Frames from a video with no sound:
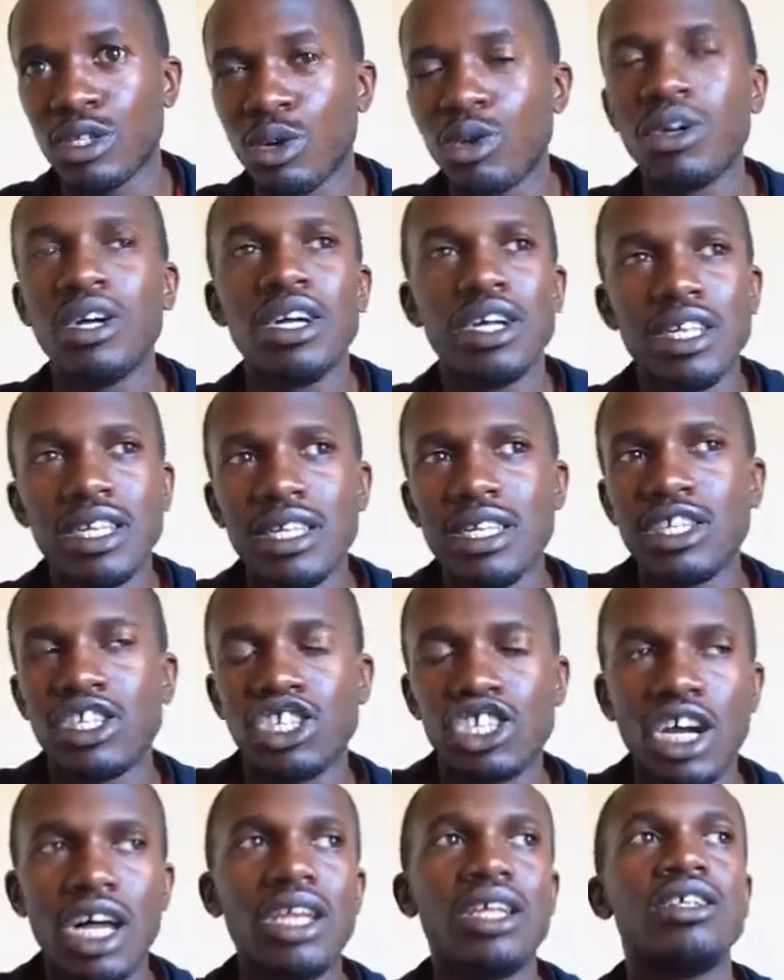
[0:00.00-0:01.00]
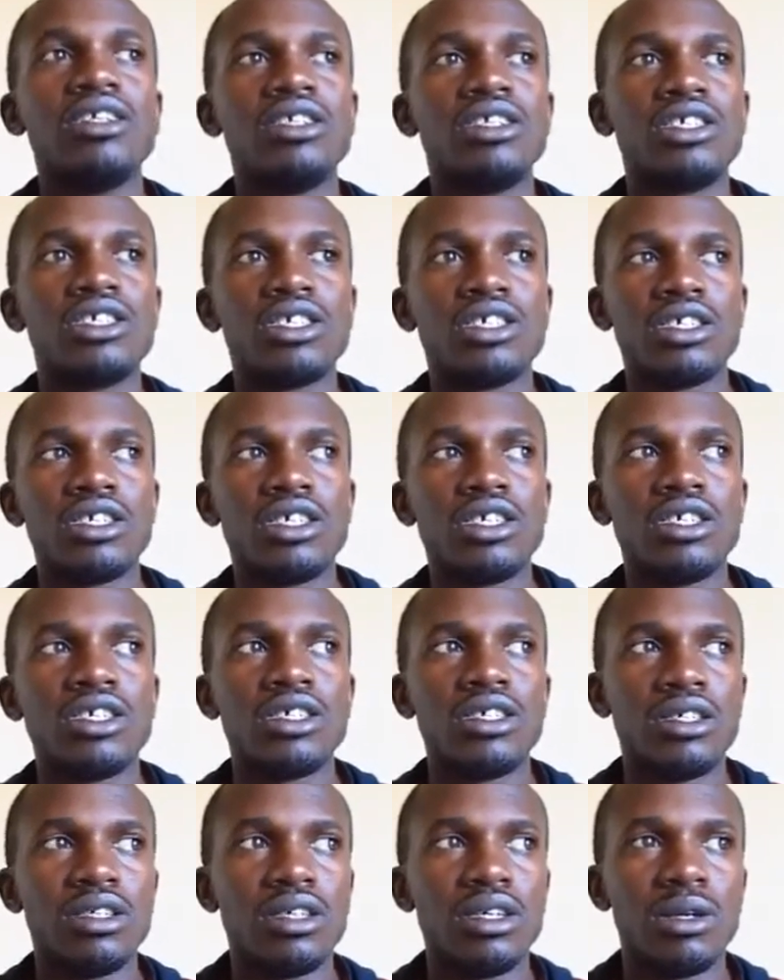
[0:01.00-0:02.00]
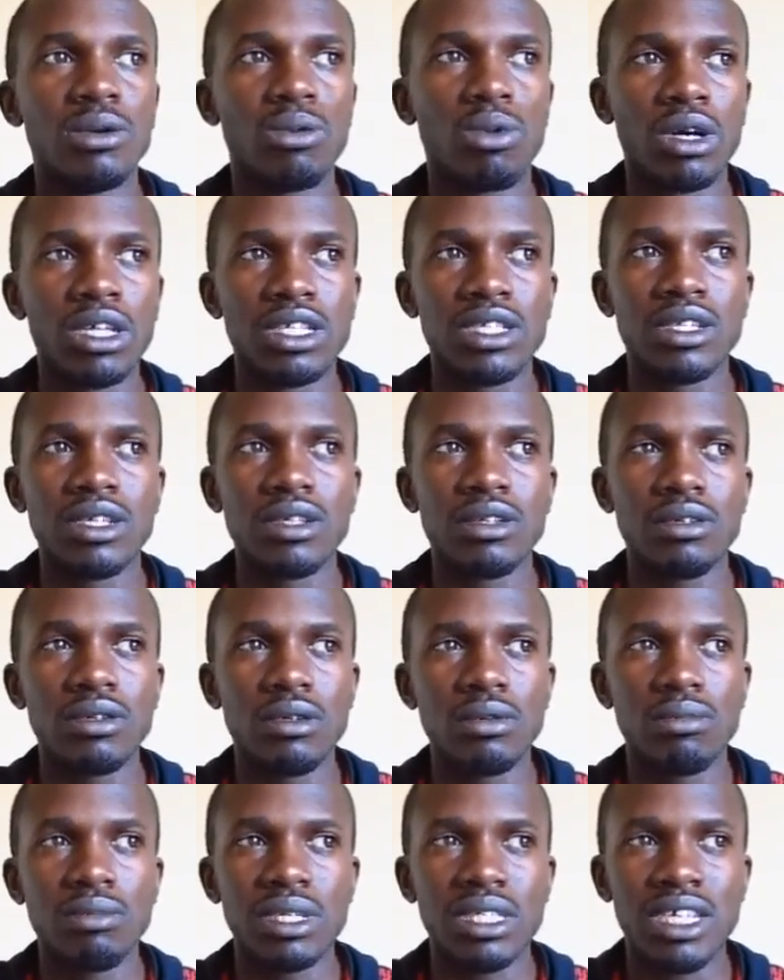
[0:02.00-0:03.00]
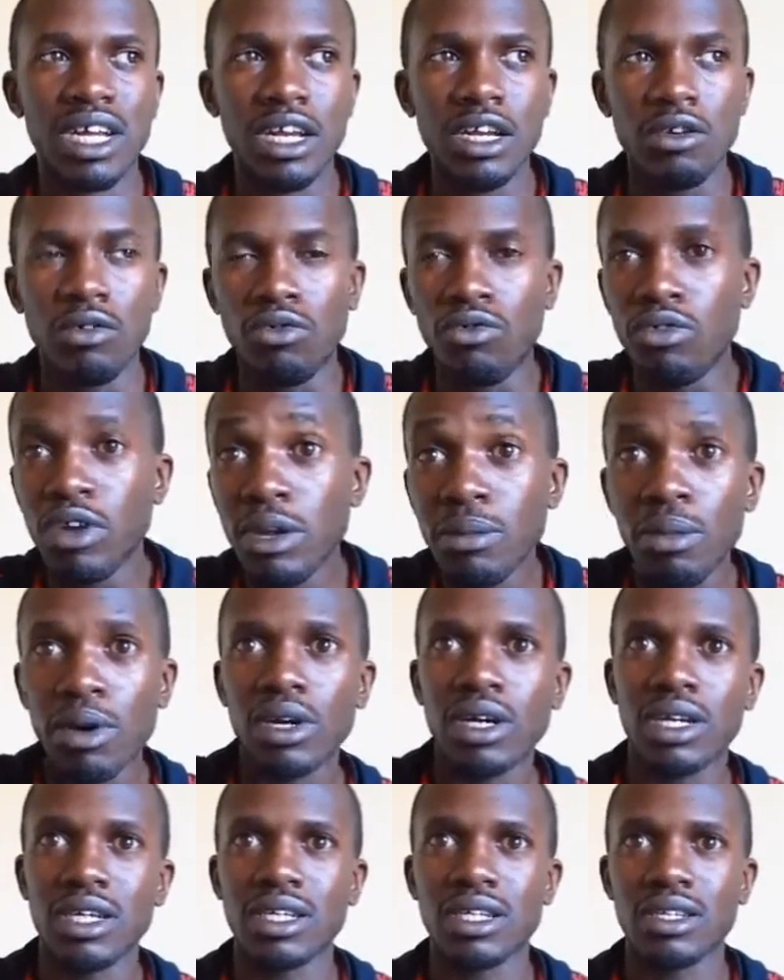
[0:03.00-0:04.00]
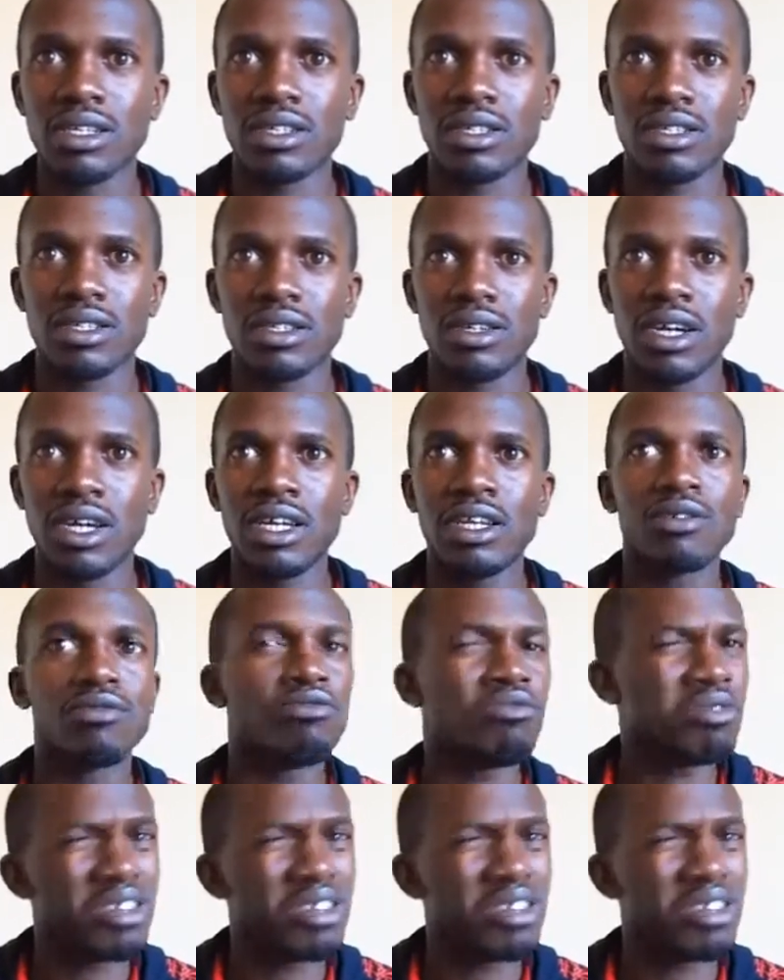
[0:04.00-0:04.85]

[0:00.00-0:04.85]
So the challenge was basically remodeling, right?